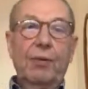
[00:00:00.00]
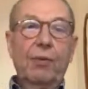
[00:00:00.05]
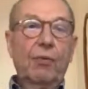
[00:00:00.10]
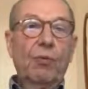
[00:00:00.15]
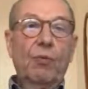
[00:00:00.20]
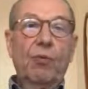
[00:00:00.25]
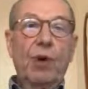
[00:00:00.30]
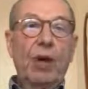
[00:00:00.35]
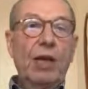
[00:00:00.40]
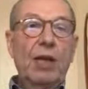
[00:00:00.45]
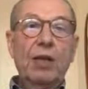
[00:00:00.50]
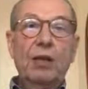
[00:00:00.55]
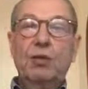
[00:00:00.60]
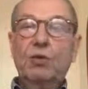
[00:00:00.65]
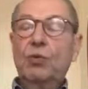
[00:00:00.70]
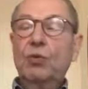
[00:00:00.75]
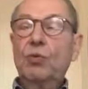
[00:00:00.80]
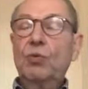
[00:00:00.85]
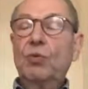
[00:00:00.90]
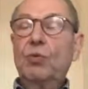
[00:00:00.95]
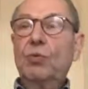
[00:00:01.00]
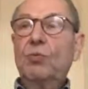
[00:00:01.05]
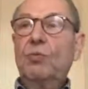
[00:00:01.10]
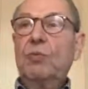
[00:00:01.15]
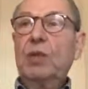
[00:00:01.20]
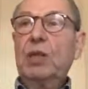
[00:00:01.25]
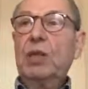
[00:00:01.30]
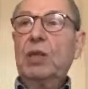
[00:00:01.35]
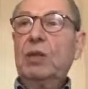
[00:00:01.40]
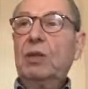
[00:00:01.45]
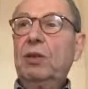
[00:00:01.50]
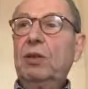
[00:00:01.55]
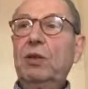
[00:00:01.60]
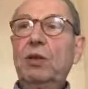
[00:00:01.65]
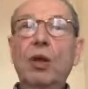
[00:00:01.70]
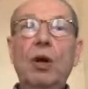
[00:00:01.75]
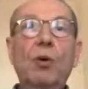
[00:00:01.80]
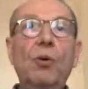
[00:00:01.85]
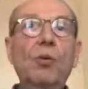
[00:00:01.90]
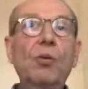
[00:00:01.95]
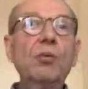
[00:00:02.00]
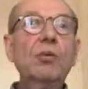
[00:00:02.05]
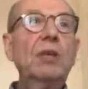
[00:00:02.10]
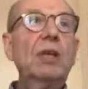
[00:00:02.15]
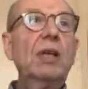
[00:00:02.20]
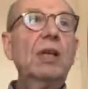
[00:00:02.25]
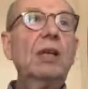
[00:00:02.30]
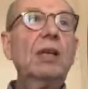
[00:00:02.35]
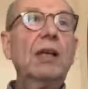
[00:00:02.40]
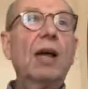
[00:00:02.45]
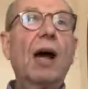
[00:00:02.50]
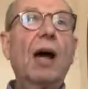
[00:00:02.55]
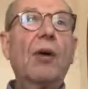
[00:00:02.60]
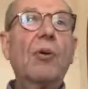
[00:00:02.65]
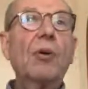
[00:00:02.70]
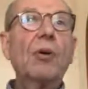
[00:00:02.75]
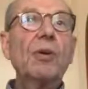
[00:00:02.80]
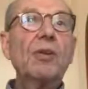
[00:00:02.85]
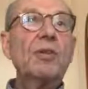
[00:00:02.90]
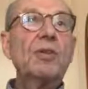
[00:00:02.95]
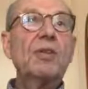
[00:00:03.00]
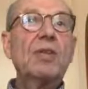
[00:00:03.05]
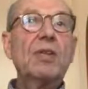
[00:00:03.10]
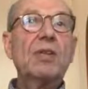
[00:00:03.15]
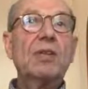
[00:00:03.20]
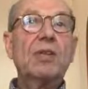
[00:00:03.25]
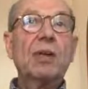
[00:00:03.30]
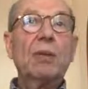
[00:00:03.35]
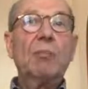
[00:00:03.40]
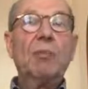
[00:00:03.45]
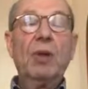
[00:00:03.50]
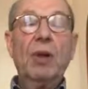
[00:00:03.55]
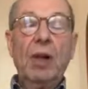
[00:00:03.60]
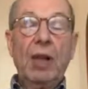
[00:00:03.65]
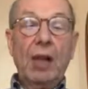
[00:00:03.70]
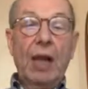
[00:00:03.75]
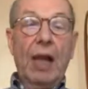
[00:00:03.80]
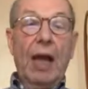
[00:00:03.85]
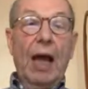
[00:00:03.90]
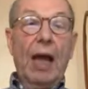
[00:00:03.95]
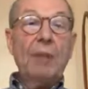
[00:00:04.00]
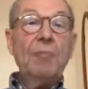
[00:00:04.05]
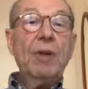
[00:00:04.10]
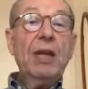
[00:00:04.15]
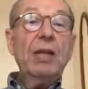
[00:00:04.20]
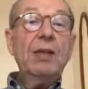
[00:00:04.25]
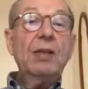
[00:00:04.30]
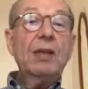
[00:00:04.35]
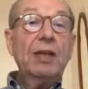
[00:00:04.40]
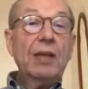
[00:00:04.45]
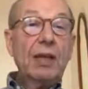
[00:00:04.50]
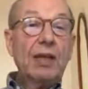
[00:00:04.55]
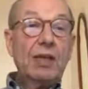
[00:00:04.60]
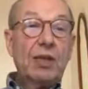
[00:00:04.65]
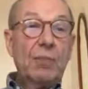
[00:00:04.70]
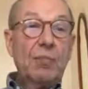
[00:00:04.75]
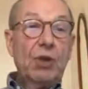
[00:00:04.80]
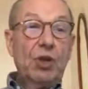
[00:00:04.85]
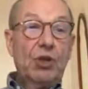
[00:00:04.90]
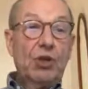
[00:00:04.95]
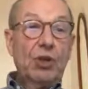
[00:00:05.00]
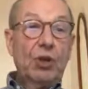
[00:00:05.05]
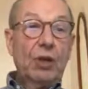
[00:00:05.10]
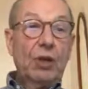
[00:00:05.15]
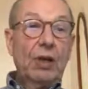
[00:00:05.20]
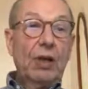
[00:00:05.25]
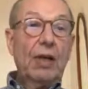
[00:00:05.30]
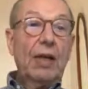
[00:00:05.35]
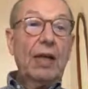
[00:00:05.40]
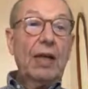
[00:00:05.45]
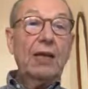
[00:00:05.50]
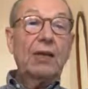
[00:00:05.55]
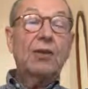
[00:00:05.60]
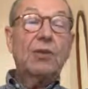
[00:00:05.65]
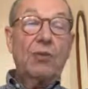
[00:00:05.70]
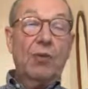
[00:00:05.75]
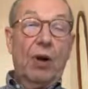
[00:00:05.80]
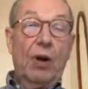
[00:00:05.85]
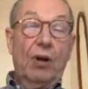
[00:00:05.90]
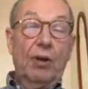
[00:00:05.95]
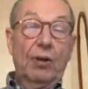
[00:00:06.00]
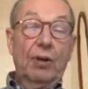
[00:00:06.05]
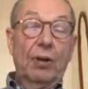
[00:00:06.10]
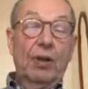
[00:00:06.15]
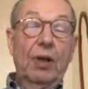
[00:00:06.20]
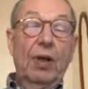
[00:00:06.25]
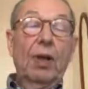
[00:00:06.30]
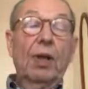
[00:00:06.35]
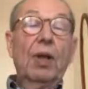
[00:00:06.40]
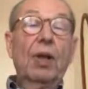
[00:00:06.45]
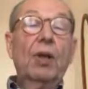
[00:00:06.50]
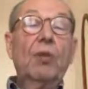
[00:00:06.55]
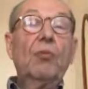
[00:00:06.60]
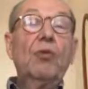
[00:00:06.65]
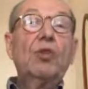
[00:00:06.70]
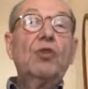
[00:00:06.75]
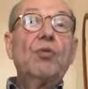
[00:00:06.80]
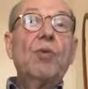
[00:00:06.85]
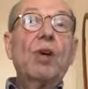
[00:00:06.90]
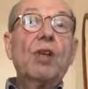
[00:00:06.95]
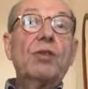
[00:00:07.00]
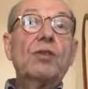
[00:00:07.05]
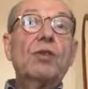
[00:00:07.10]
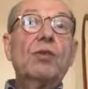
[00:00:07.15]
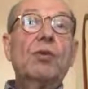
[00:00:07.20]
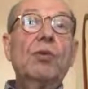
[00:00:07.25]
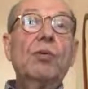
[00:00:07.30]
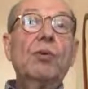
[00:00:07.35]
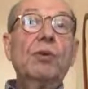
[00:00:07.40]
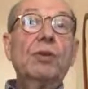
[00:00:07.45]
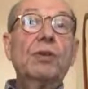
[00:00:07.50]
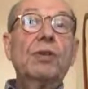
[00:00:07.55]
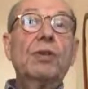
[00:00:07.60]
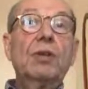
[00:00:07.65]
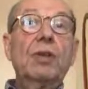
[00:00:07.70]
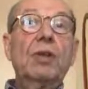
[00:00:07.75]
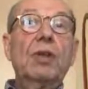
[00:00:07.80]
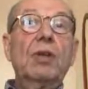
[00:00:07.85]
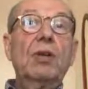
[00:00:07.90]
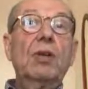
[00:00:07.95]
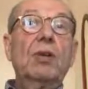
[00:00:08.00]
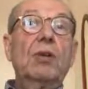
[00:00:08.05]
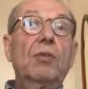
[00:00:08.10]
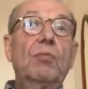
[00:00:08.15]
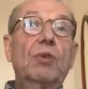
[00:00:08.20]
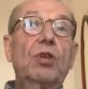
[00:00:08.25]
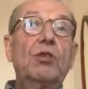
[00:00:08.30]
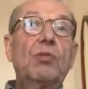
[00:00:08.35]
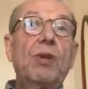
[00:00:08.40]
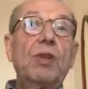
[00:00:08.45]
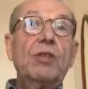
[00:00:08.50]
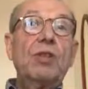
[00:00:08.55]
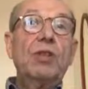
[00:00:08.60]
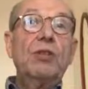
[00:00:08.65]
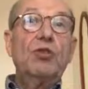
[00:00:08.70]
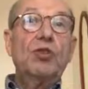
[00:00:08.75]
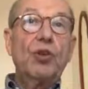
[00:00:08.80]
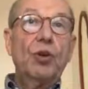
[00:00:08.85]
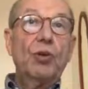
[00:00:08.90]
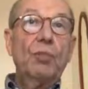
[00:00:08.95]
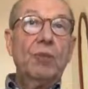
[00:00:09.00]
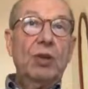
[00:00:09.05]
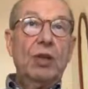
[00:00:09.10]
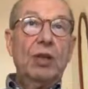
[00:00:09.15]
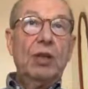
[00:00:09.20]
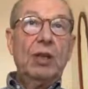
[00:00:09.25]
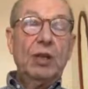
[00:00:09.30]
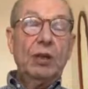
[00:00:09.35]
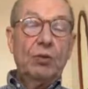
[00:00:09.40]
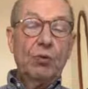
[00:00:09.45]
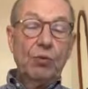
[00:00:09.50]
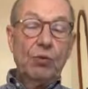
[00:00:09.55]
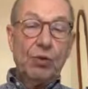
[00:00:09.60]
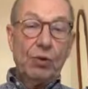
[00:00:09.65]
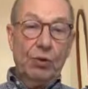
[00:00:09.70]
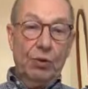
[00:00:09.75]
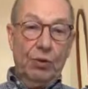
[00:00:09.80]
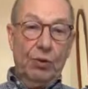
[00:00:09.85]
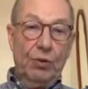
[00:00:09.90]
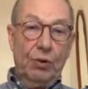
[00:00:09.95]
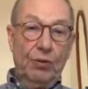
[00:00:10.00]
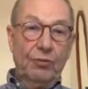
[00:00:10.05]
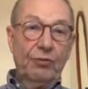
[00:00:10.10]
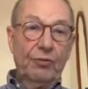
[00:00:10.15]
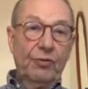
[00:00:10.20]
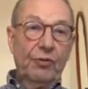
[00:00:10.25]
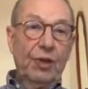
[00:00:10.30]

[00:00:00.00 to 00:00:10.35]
way to be known in our system. I made an exhibition later on, which was in Germany, in Düsseldorf.